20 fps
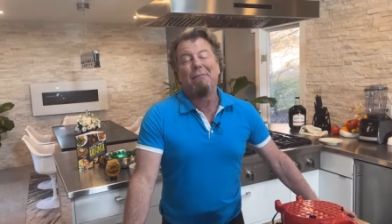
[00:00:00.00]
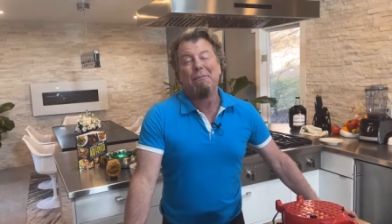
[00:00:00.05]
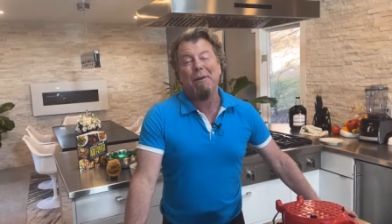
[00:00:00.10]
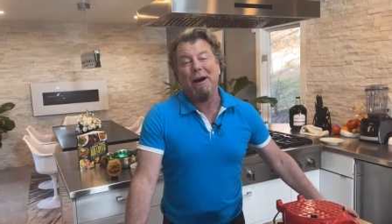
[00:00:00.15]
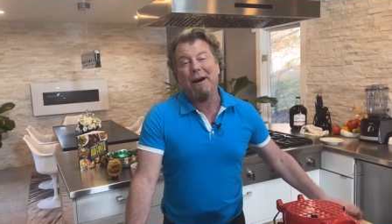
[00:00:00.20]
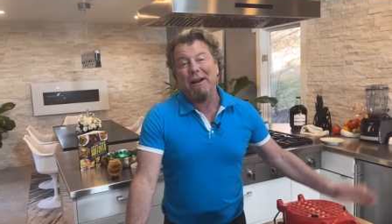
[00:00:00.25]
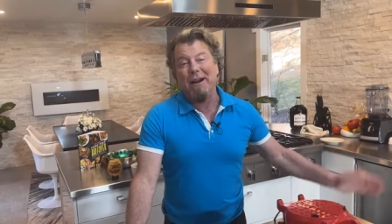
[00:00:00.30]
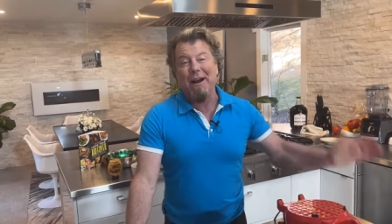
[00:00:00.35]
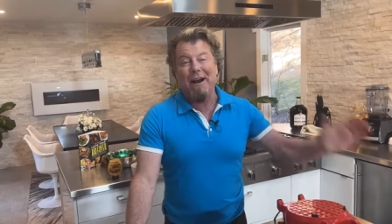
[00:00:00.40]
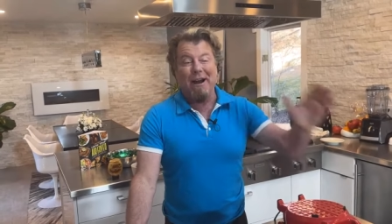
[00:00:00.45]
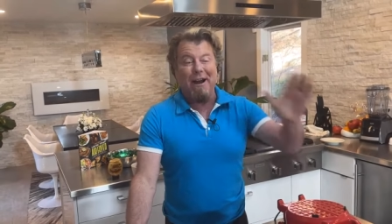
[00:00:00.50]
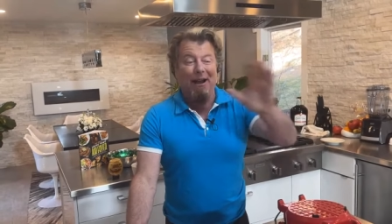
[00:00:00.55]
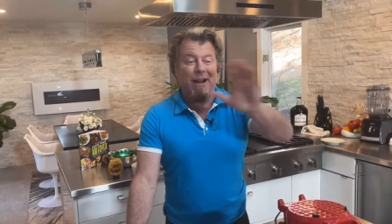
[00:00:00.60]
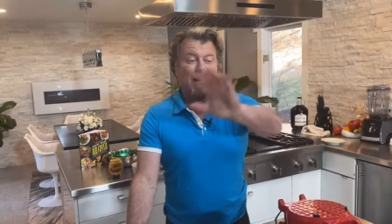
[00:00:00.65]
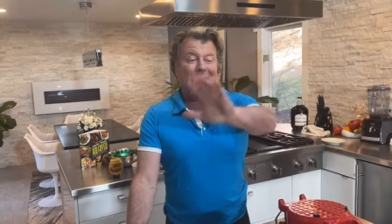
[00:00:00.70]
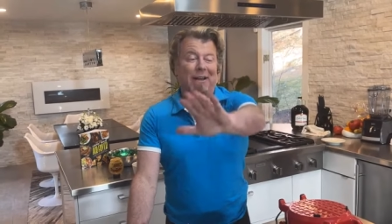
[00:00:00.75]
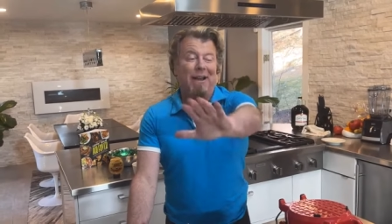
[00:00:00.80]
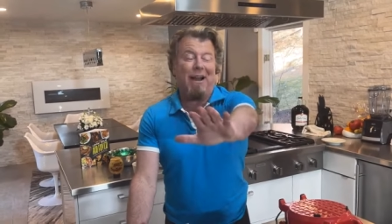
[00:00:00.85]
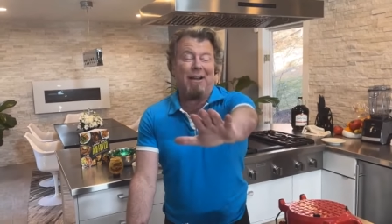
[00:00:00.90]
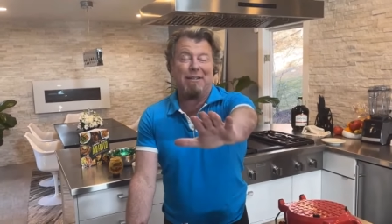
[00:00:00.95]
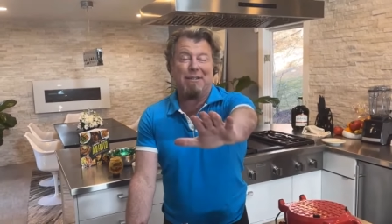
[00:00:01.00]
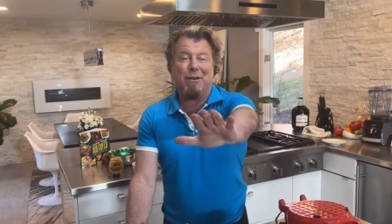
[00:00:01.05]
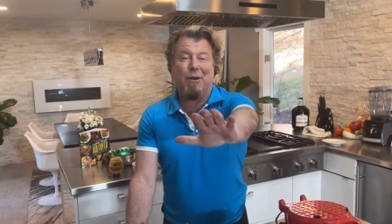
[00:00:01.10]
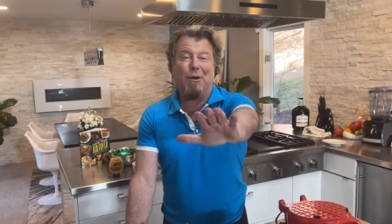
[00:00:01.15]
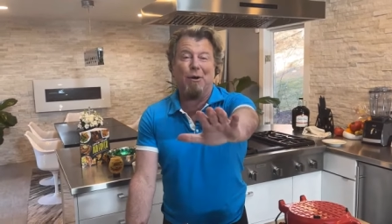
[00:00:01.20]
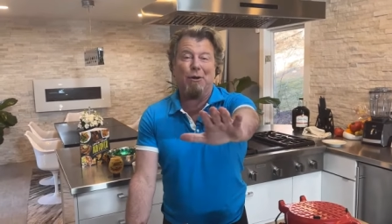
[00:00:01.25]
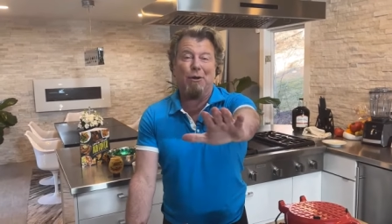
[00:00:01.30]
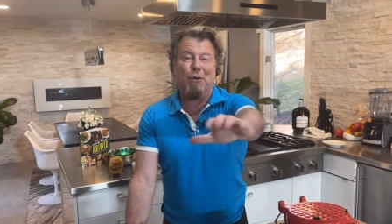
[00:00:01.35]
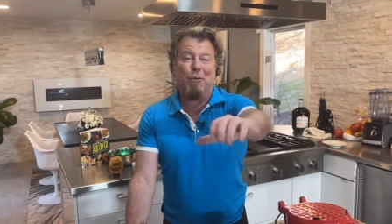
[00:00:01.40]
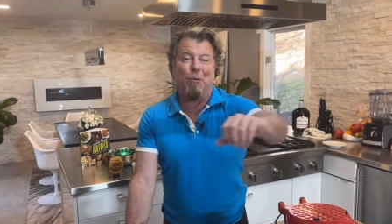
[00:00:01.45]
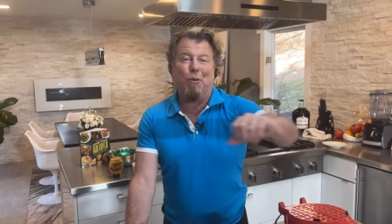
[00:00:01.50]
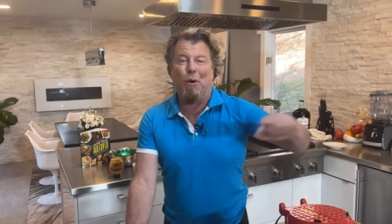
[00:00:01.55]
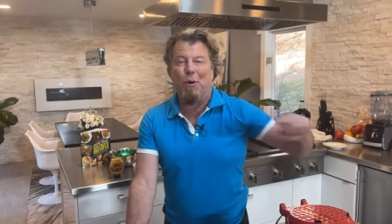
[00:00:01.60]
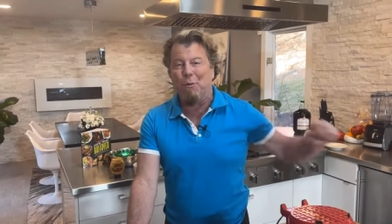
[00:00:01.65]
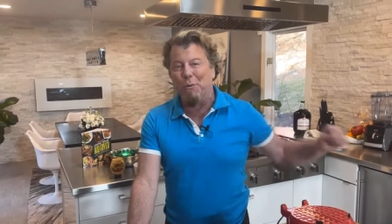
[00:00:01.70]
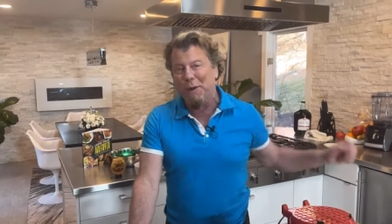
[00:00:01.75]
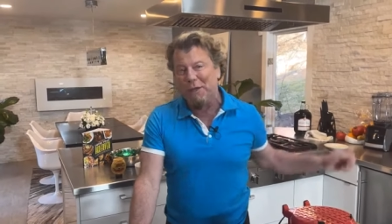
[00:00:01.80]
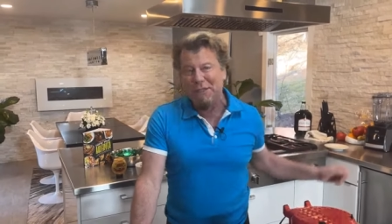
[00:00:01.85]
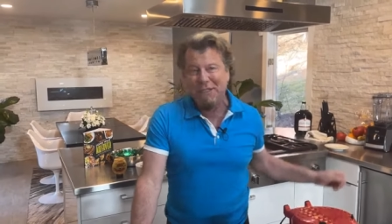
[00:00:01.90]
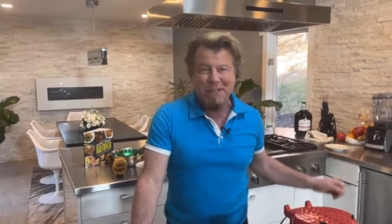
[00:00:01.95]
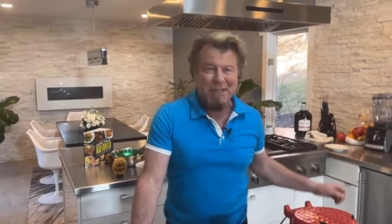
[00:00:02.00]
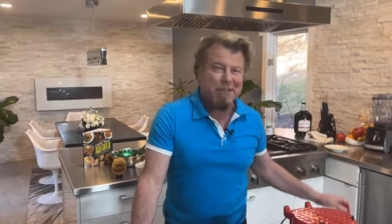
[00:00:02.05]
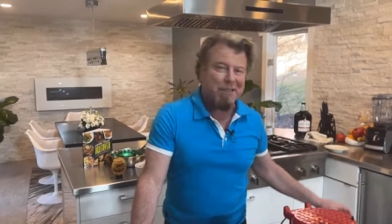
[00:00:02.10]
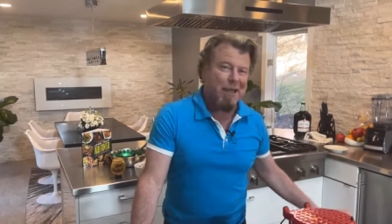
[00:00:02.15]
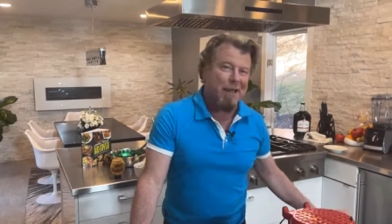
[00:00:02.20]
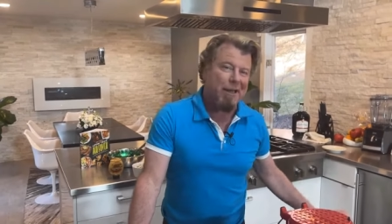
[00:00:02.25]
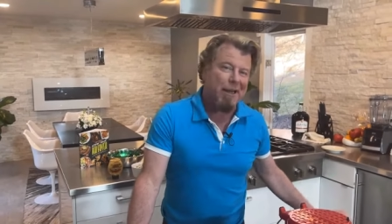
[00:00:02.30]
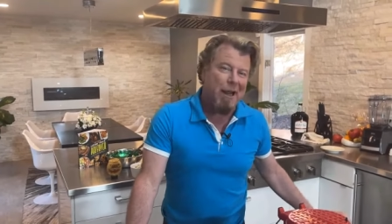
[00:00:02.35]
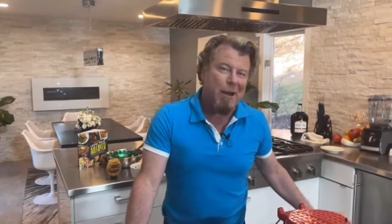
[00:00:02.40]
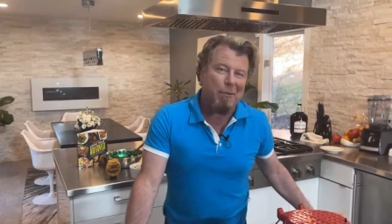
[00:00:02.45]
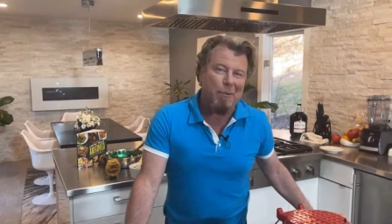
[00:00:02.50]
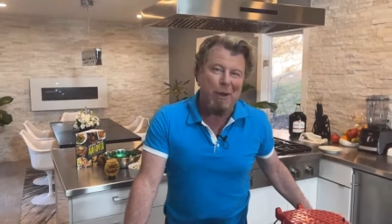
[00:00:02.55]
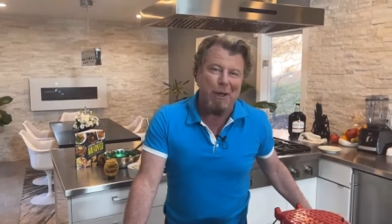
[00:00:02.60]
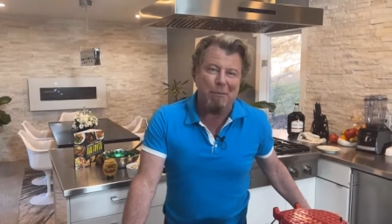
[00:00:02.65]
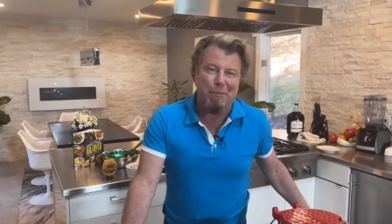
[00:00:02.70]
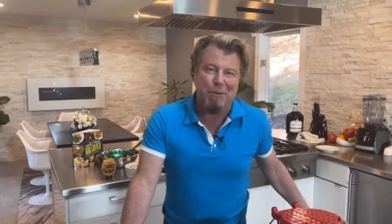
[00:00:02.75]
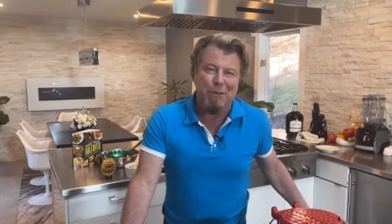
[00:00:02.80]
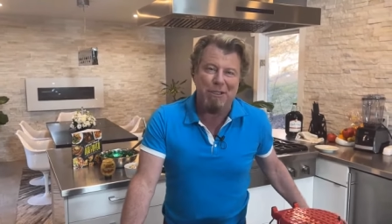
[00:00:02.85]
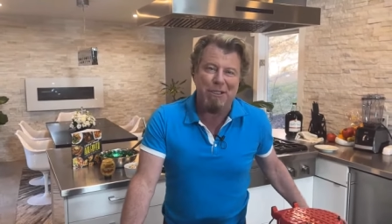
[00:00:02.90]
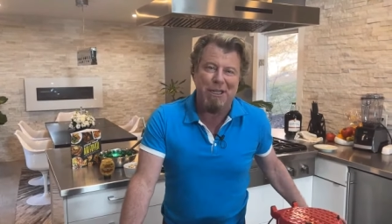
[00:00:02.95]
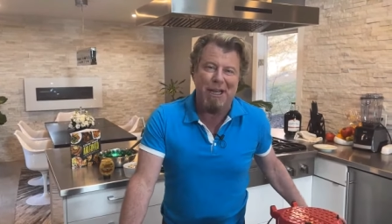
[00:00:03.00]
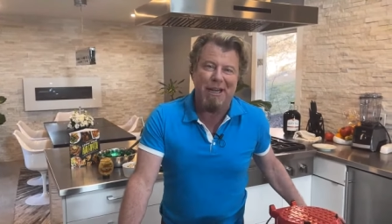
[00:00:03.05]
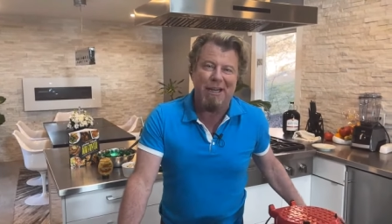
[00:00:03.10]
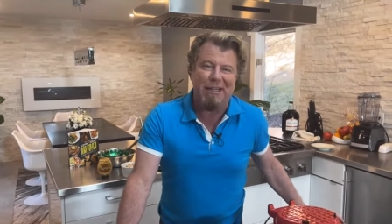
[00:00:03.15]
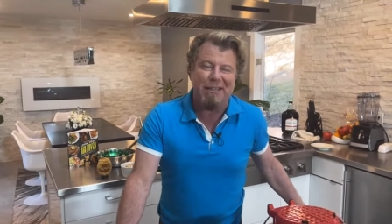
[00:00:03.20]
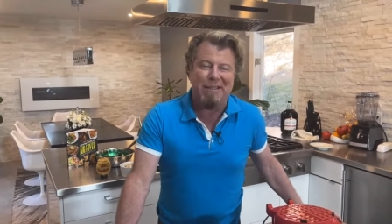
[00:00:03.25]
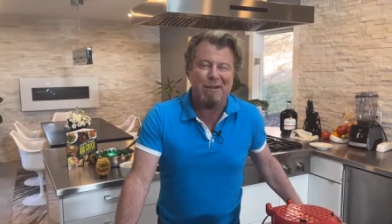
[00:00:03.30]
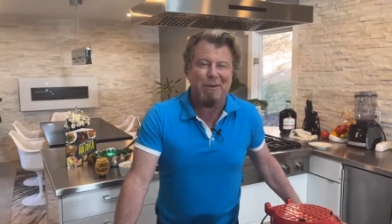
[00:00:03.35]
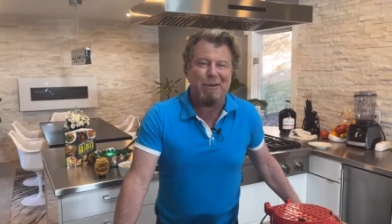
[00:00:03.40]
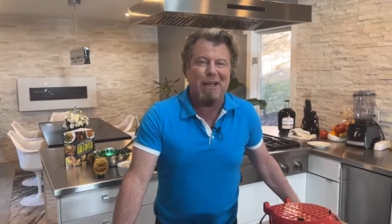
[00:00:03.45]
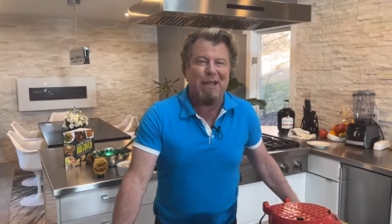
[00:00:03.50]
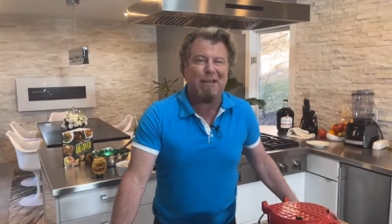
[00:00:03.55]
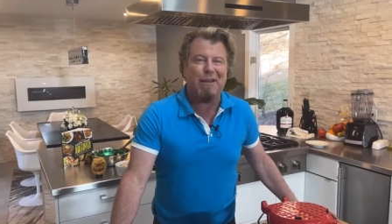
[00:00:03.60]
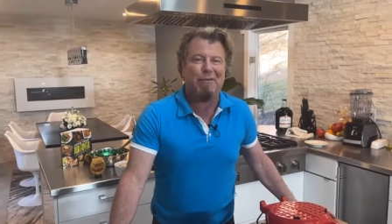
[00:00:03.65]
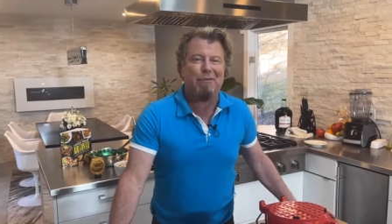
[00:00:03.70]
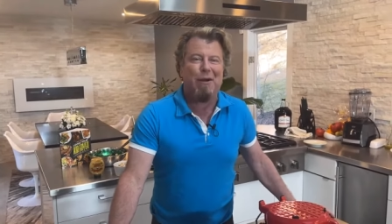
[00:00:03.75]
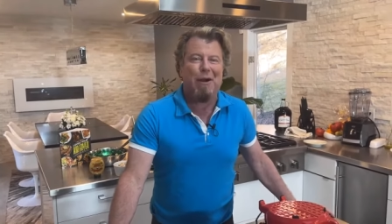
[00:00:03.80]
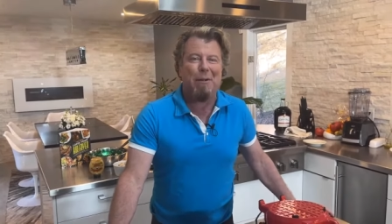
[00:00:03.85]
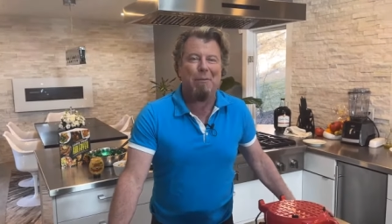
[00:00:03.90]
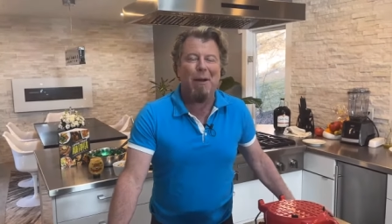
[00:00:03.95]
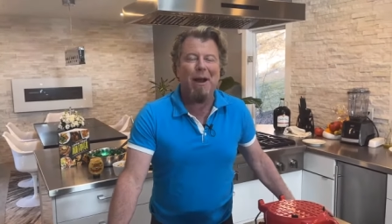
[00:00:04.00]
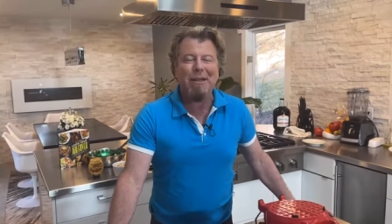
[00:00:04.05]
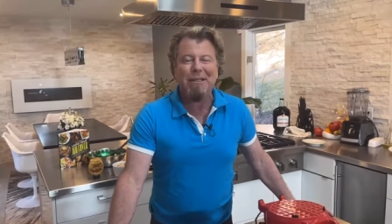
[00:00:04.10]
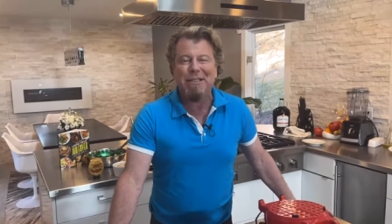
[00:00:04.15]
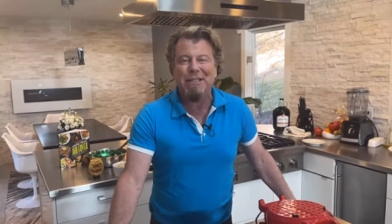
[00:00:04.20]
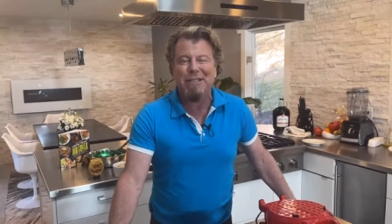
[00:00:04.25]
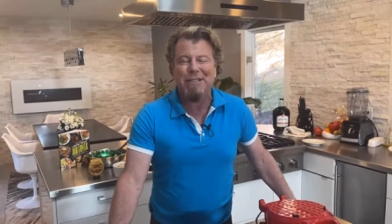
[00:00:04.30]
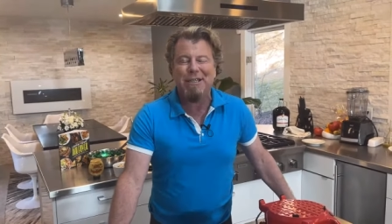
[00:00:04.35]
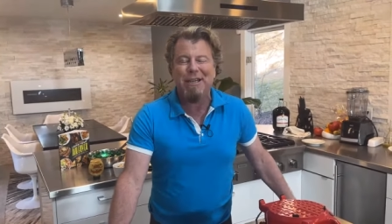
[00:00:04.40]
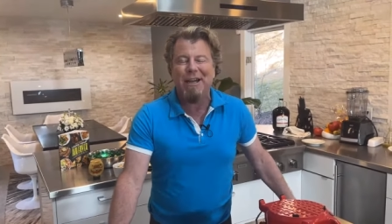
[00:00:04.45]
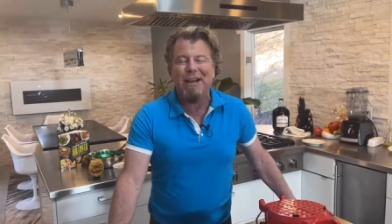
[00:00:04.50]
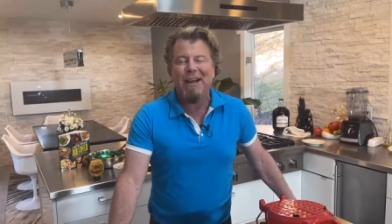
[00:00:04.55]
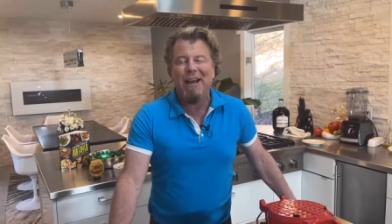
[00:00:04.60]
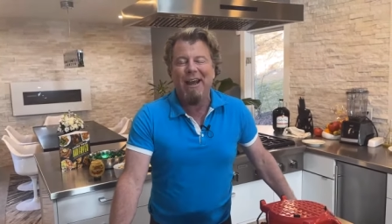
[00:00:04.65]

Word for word: but uh, I, I, saw all your warm wishes and, and, we appreciate it. So thank you very much.